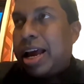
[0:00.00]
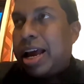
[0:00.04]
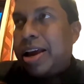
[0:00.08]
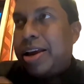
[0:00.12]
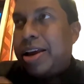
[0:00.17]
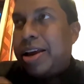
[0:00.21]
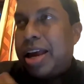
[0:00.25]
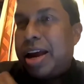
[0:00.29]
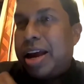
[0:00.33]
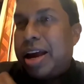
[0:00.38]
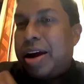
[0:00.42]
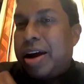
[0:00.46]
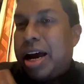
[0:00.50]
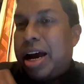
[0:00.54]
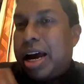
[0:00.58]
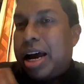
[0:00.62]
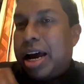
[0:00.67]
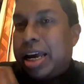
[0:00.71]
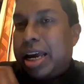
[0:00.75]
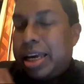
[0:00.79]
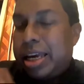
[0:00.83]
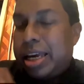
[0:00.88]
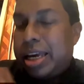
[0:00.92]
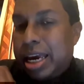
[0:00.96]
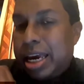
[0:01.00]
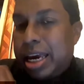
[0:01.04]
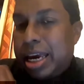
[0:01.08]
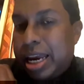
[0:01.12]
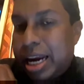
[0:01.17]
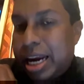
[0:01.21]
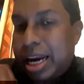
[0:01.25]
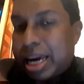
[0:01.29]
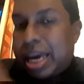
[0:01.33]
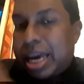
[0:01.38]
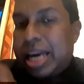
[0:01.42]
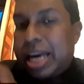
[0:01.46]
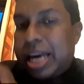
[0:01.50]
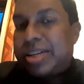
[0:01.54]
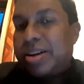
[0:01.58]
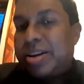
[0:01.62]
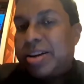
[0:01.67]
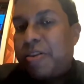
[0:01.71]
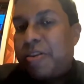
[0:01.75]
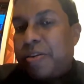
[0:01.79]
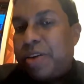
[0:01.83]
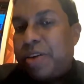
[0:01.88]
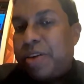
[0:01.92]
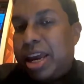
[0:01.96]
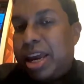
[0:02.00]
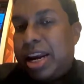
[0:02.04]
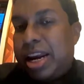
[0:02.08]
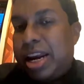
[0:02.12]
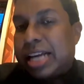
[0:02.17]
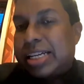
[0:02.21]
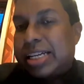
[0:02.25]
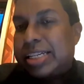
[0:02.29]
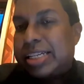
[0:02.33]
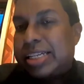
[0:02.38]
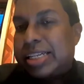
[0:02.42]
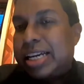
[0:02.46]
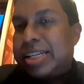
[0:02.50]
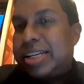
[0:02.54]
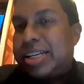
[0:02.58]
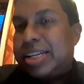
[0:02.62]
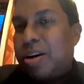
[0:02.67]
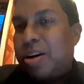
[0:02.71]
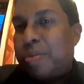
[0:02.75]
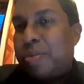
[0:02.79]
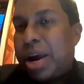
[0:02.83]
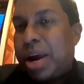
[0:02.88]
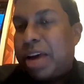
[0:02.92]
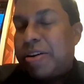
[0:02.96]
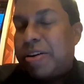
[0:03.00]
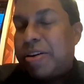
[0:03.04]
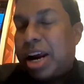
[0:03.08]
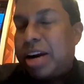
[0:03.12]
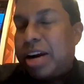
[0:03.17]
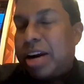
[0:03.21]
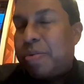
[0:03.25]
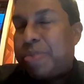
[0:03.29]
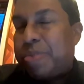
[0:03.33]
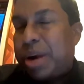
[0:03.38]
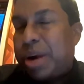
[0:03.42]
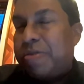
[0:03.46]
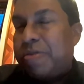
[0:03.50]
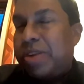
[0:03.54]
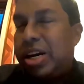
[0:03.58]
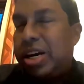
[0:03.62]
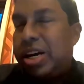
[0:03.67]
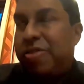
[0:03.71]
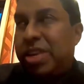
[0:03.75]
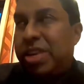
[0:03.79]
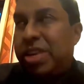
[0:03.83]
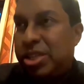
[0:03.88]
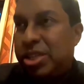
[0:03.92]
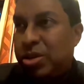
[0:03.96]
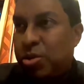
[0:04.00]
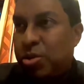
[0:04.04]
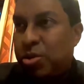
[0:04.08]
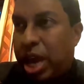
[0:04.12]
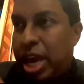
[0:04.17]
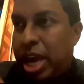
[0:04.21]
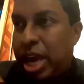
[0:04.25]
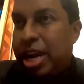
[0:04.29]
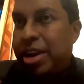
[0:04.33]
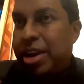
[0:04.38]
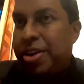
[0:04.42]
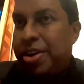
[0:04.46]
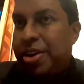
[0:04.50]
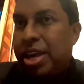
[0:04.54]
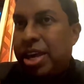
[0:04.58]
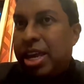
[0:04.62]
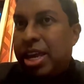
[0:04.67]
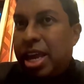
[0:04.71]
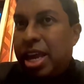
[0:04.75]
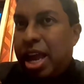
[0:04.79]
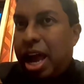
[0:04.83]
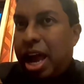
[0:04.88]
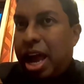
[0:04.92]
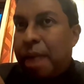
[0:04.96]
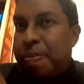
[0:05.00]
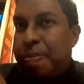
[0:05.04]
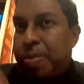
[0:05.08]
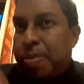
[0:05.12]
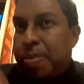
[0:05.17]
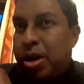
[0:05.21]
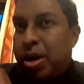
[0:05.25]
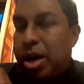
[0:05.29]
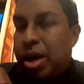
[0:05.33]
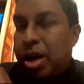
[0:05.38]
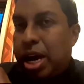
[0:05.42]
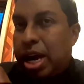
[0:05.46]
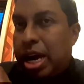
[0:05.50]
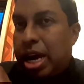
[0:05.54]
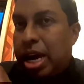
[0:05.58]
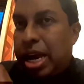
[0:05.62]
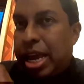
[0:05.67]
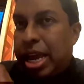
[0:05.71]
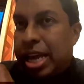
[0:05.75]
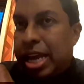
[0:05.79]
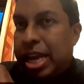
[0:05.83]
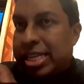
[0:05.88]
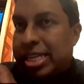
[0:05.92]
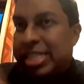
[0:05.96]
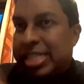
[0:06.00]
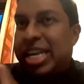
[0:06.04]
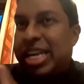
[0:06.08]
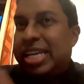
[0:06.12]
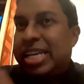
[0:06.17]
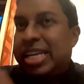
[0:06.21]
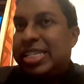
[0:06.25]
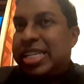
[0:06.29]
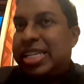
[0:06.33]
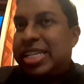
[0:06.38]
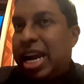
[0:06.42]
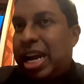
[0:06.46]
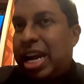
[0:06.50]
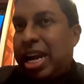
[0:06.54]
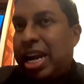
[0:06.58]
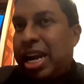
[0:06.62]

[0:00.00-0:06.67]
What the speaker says: in a case of exercising your right of private defense, you can exercise that